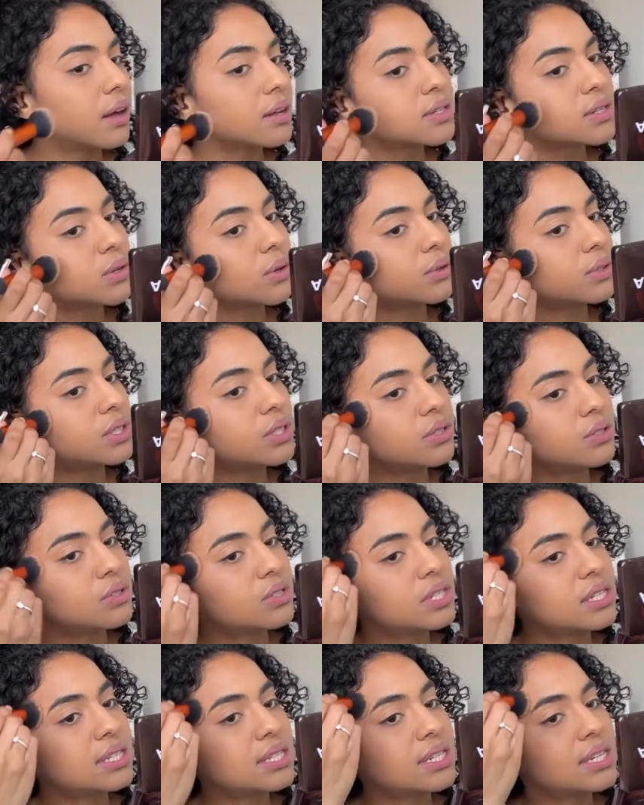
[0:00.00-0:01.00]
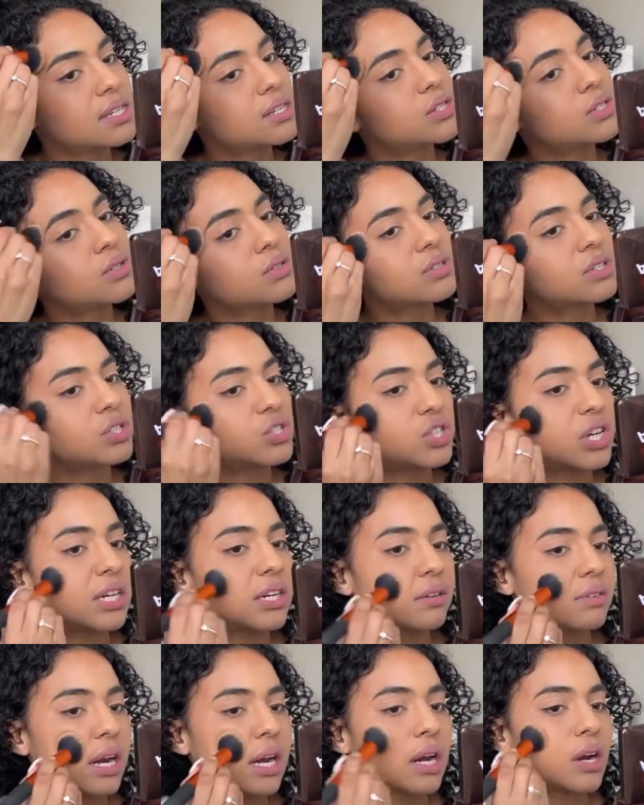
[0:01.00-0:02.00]
So UGC is user
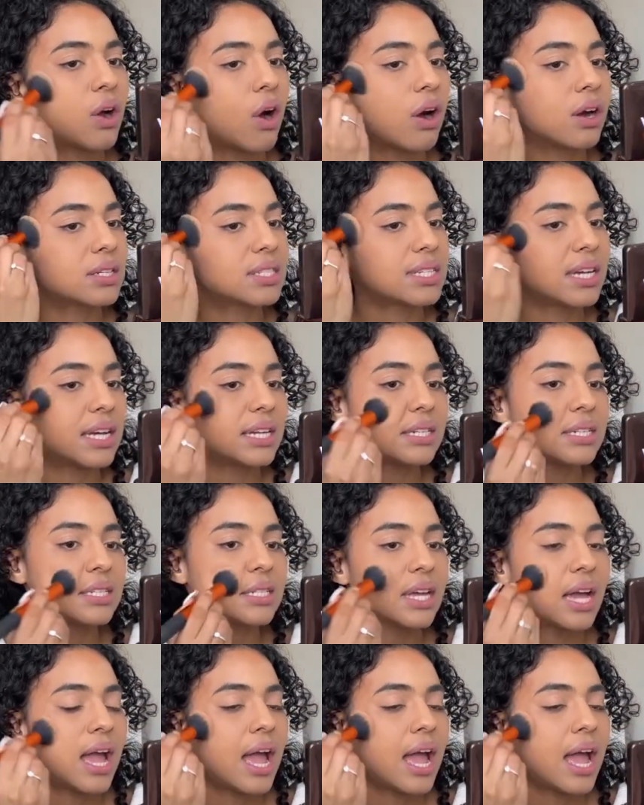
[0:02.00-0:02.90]
generated content